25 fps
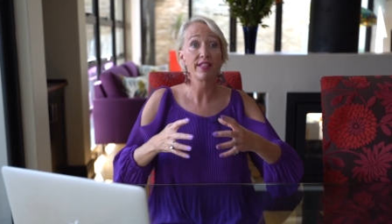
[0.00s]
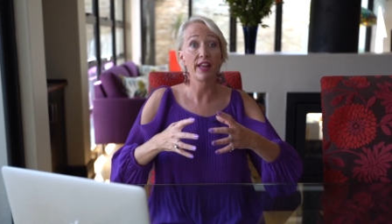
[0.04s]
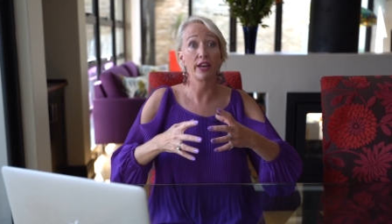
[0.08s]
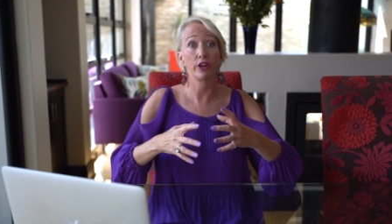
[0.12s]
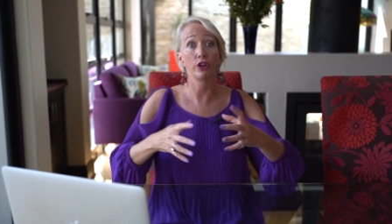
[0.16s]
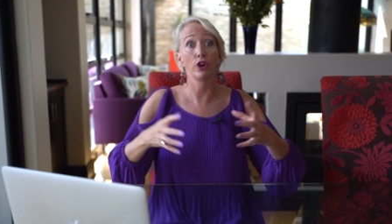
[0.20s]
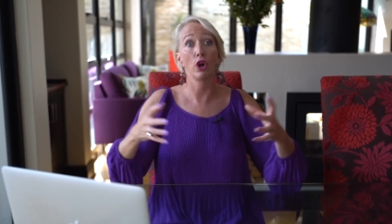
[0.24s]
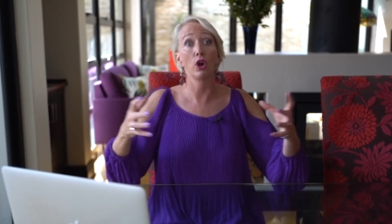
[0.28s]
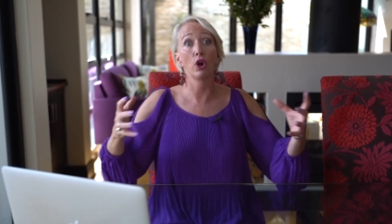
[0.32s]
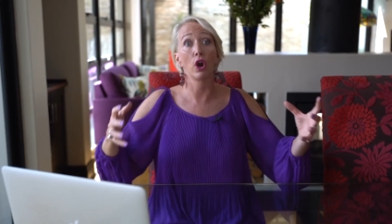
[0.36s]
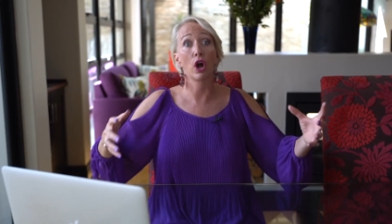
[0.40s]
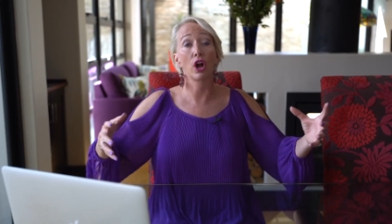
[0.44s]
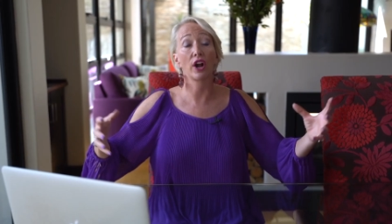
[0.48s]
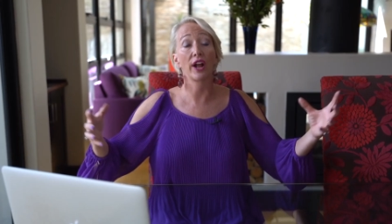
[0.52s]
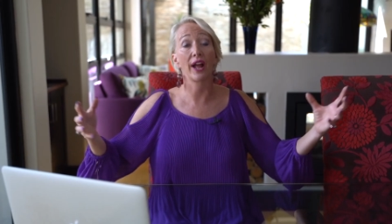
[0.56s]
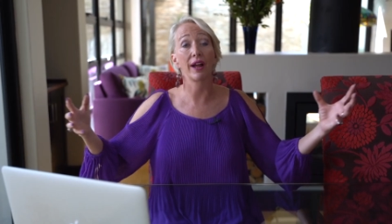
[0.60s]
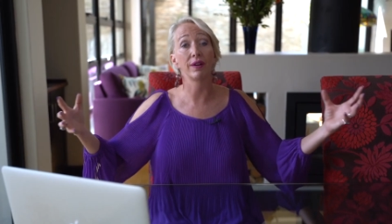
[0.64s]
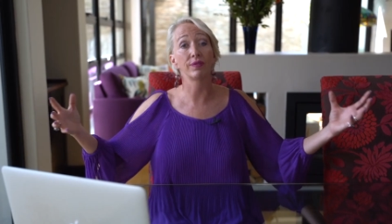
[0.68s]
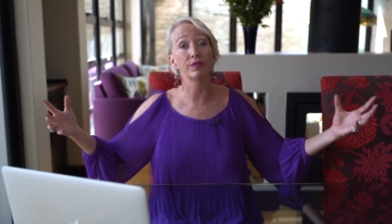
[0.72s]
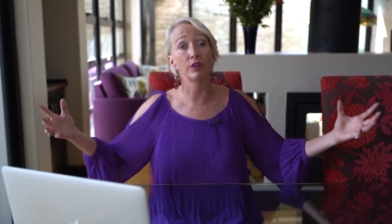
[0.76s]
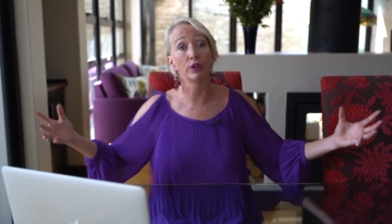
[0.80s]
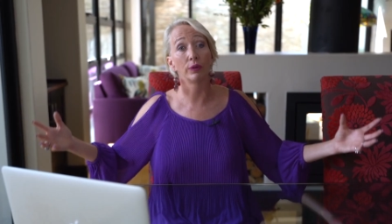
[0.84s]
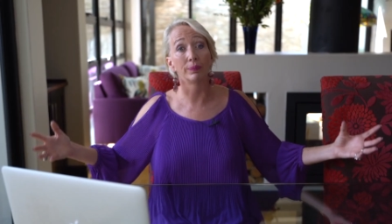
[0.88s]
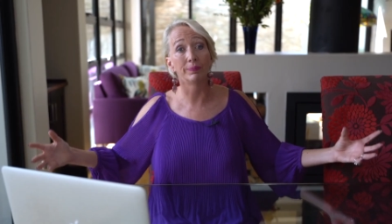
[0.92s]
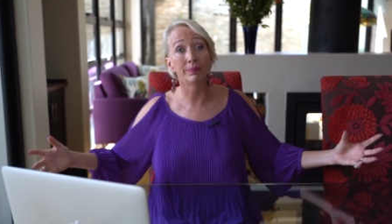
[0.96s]
that no longer
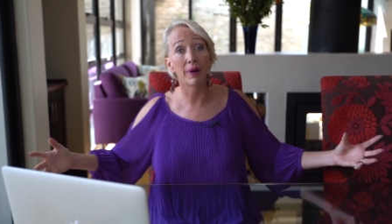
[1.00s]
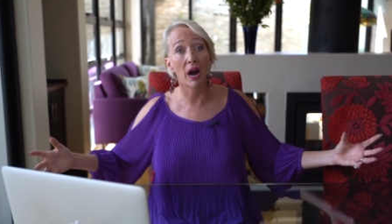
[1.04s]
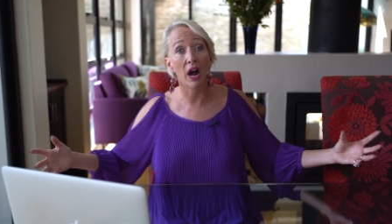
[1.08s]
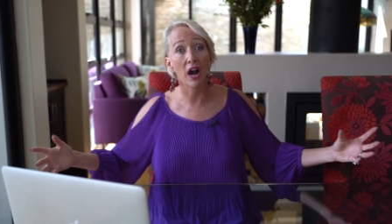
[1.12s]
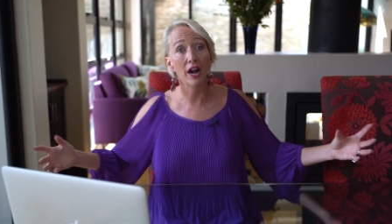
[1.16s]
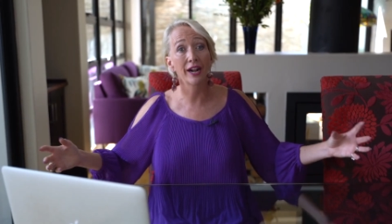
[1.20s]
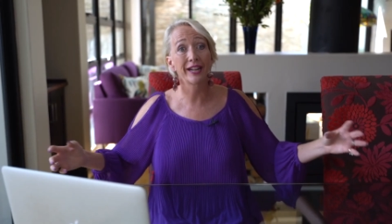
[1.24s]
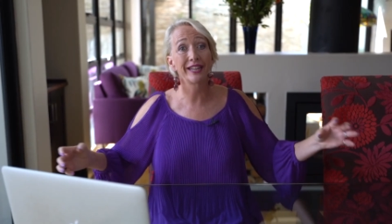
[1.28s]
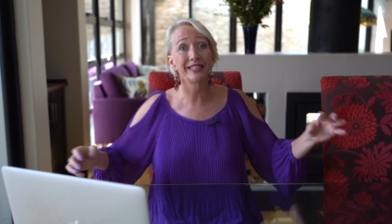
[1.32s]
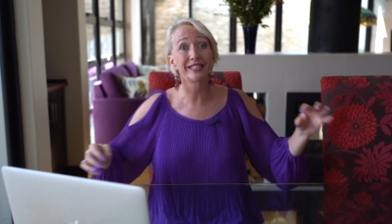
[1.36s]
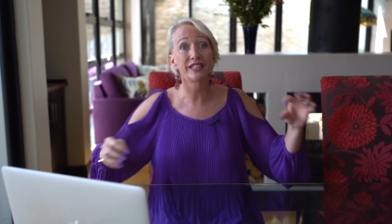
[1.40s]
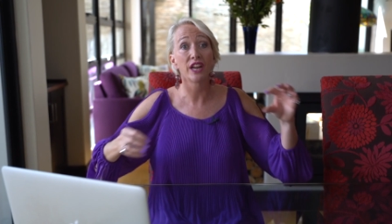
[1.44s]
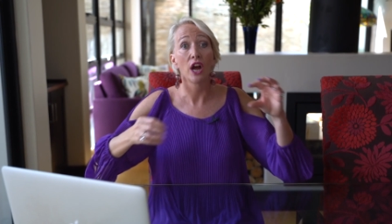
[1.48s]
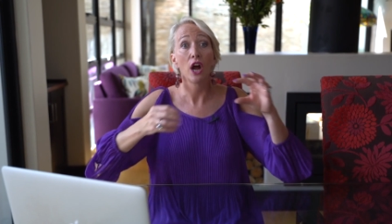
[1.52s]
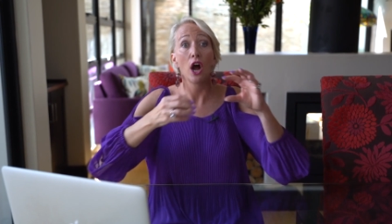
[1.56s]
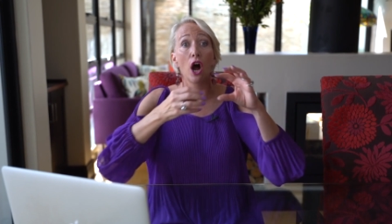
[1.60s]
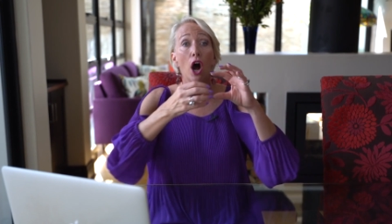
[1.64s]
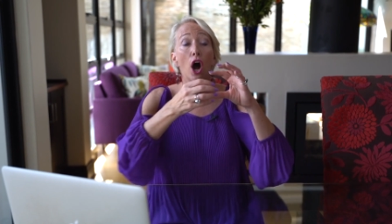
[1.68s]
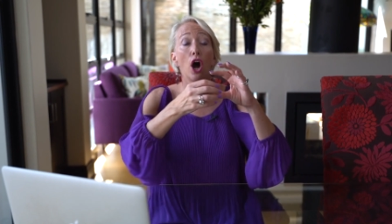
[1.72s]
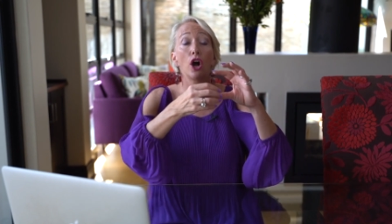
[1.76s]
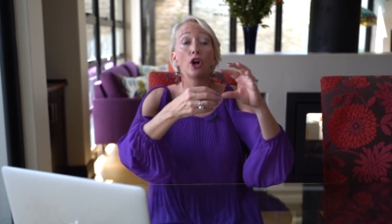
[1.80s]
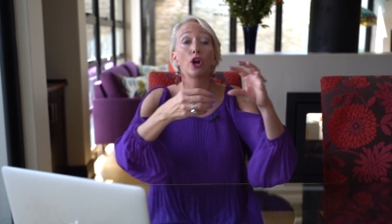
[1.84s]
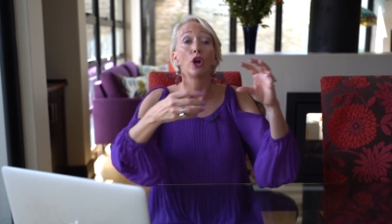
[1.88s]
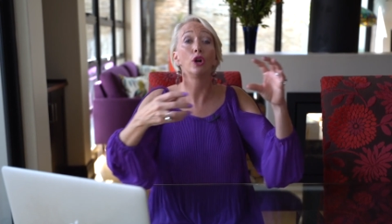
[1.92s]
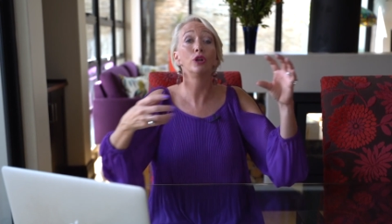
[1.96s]
have good markets,
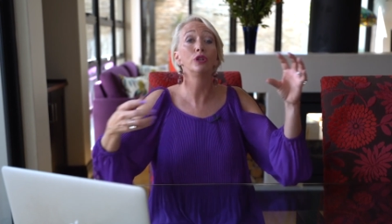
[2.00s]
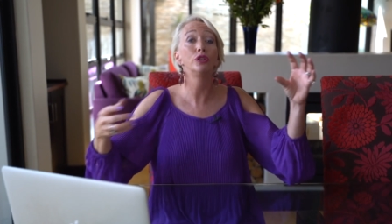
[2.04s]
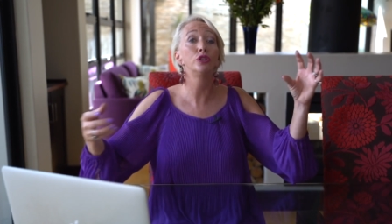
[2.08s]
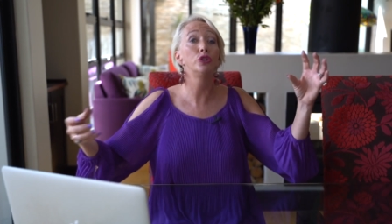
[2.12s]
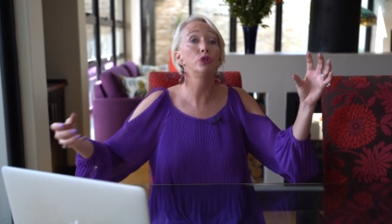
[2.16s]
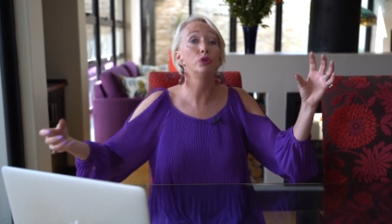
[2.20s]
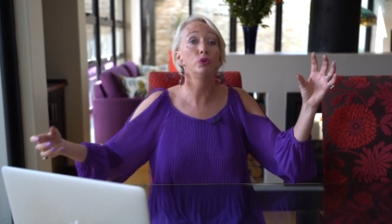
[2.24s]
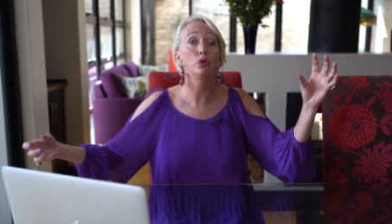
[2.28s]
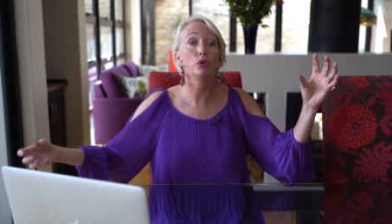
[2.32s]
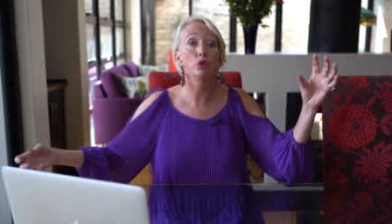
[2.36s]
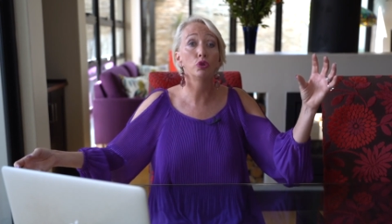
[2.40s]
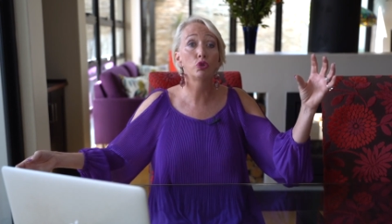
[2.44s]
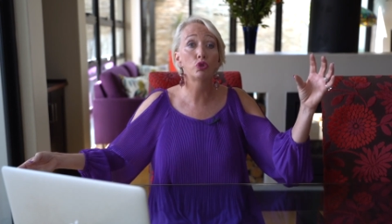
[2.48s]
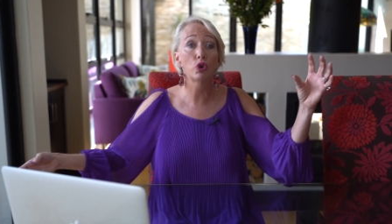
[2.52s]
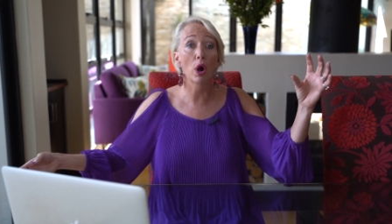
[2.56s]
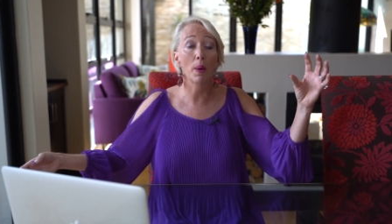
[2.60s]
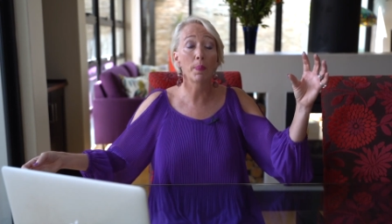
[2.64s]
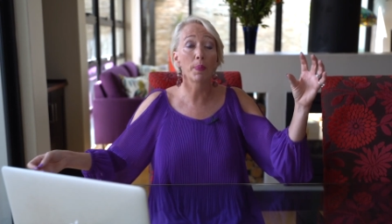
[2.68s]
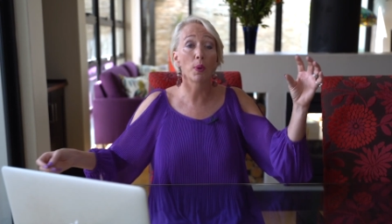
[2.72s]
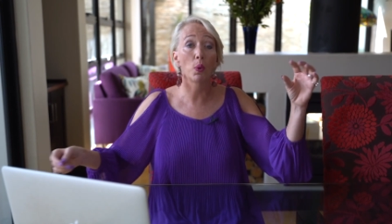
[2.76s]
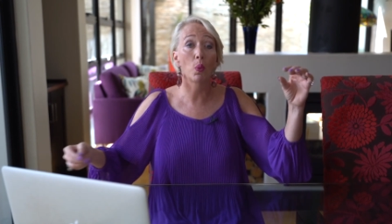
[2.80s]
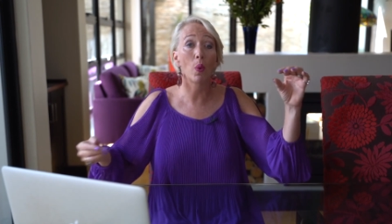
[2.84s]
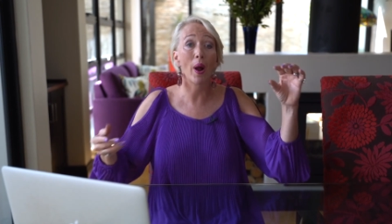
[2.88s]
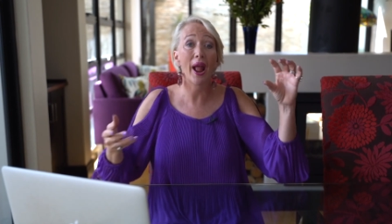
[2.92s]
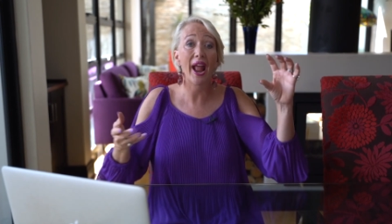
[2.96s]
are going to
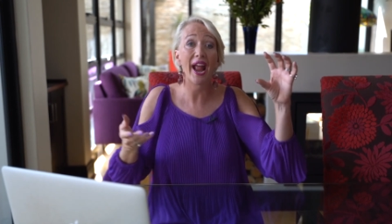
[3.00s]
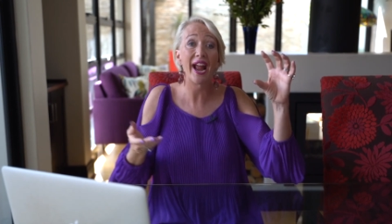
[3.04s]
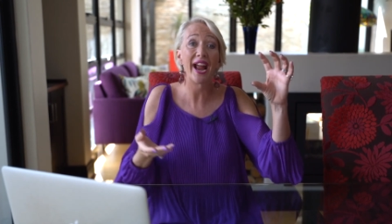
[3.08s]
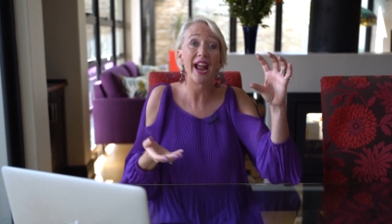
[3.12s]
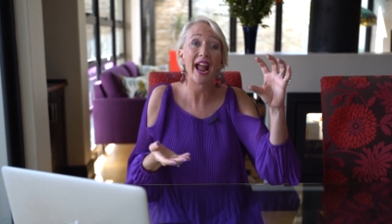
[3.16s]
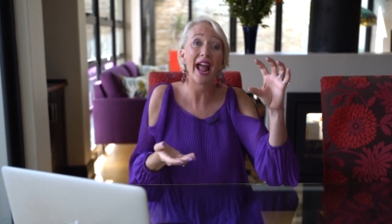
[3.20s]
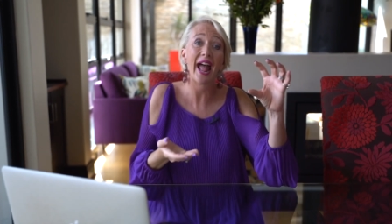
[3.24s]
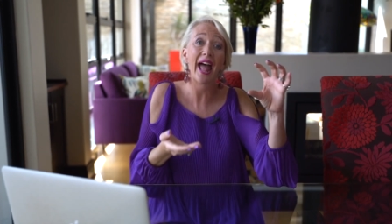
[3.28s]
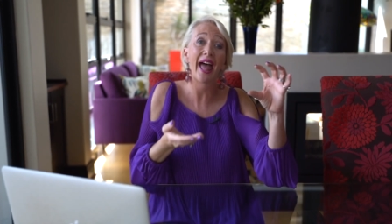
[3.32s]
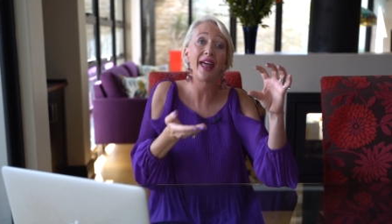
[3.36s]
drop away,